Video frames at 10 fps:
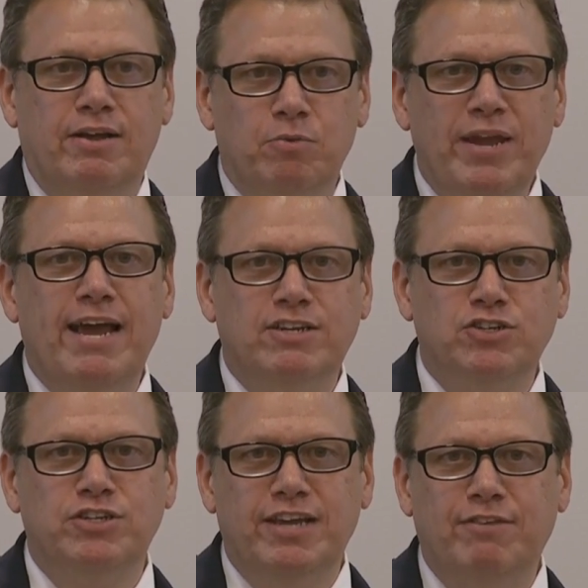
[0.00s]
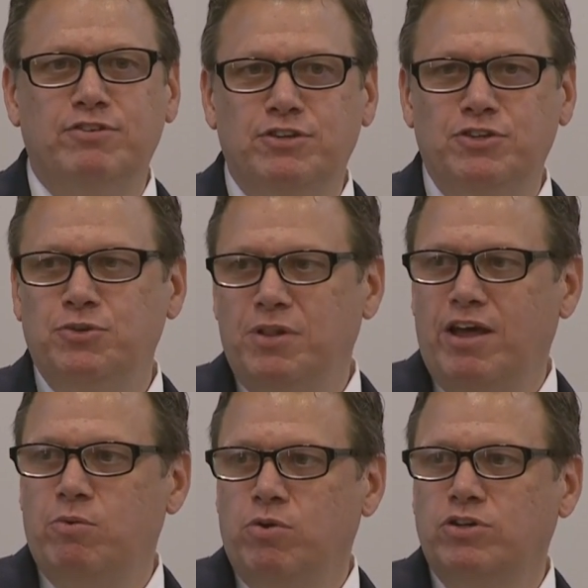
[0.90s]
We actually have to do a
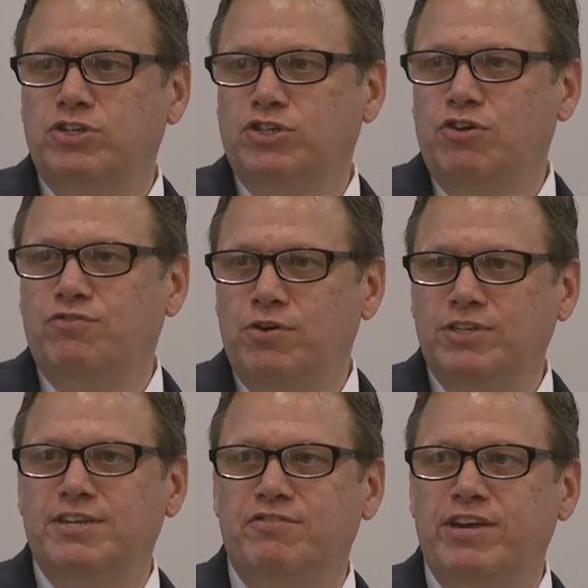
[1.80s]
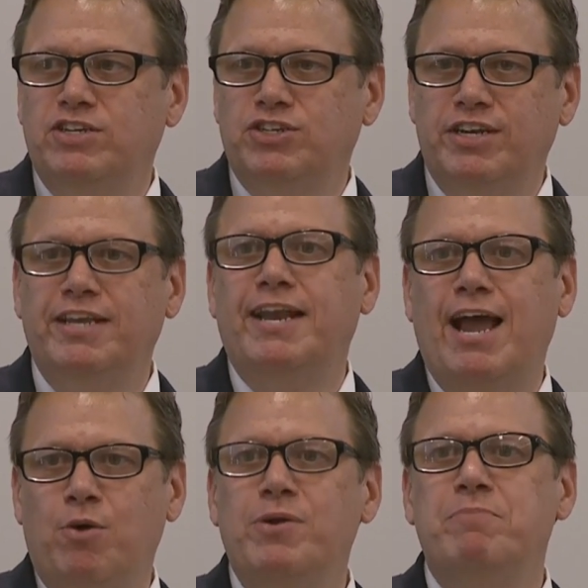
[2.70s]
lot of work to show folks innovation in
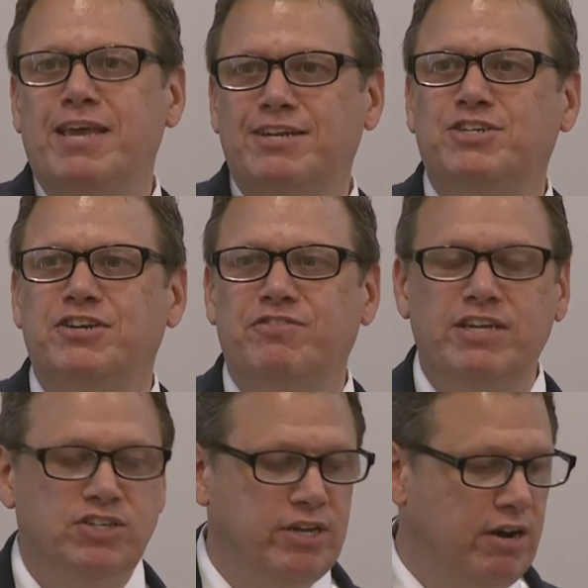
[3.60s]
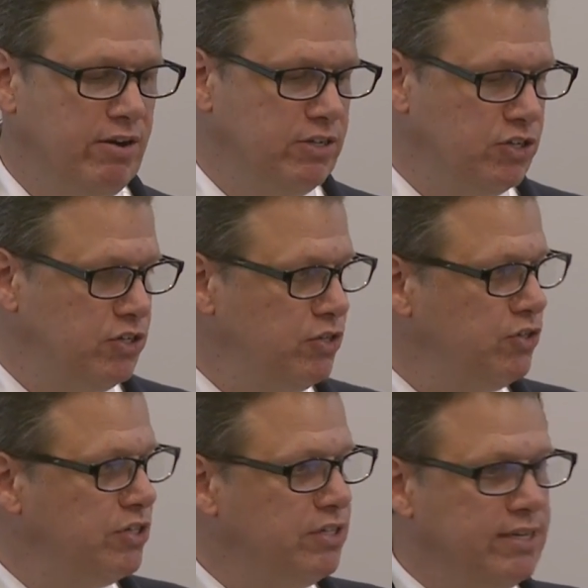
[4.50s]
how we manage innovation at our
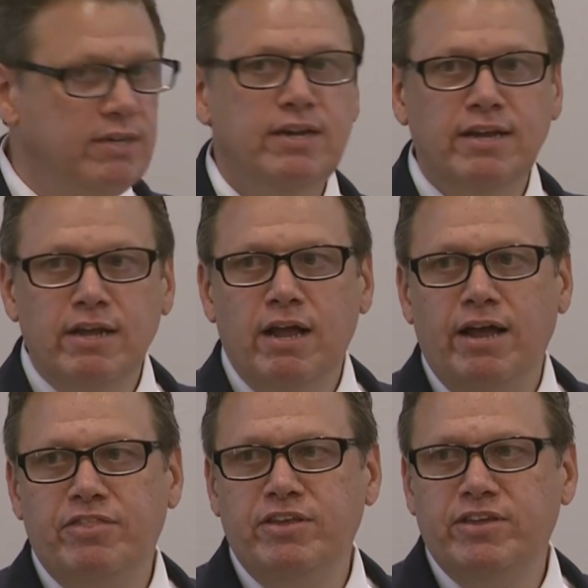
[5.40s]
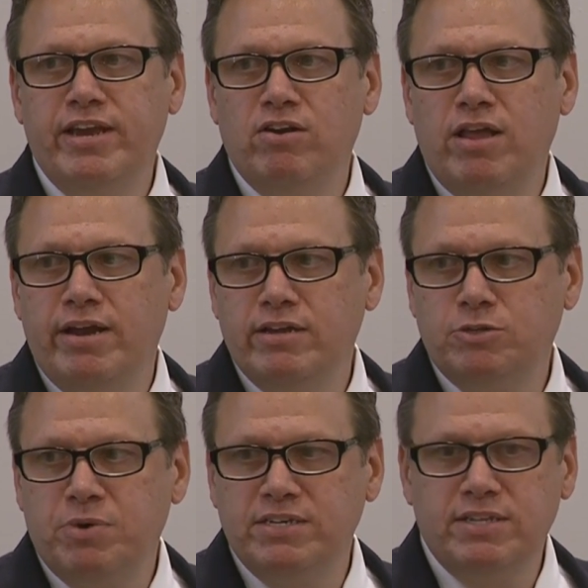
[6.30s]
institutions. And I think the Carolina
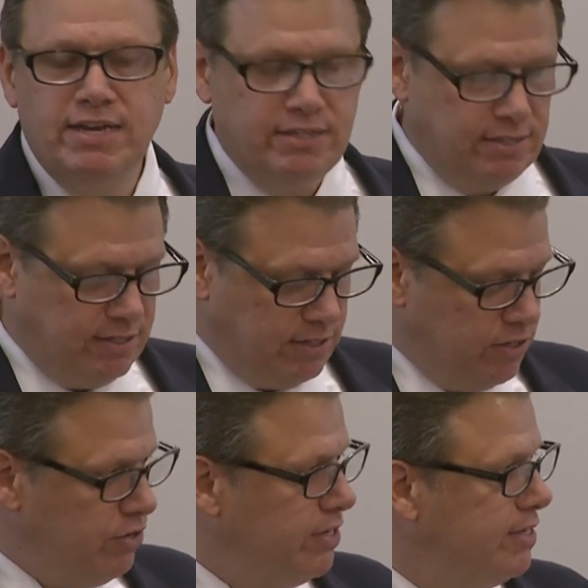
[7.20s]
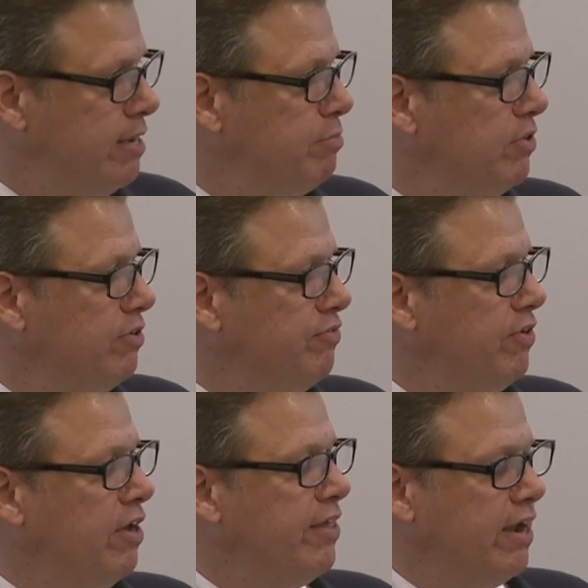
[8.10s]
Express license is a good example
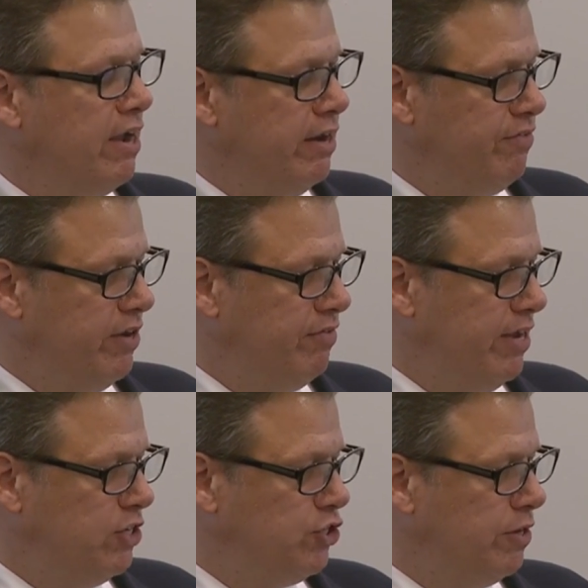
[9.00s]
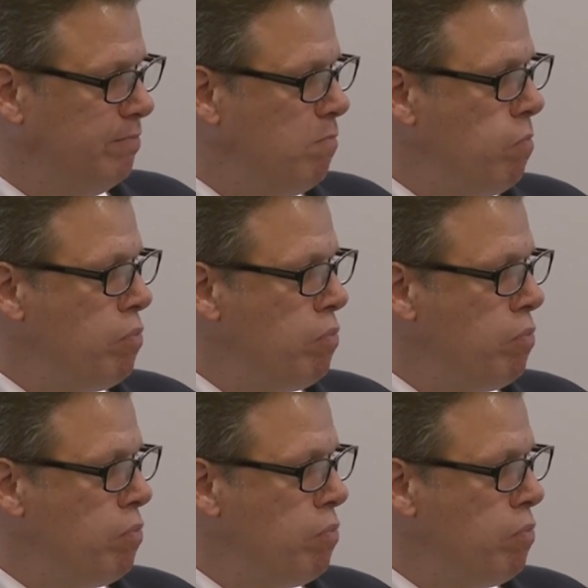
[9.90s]
of that kind of innovation.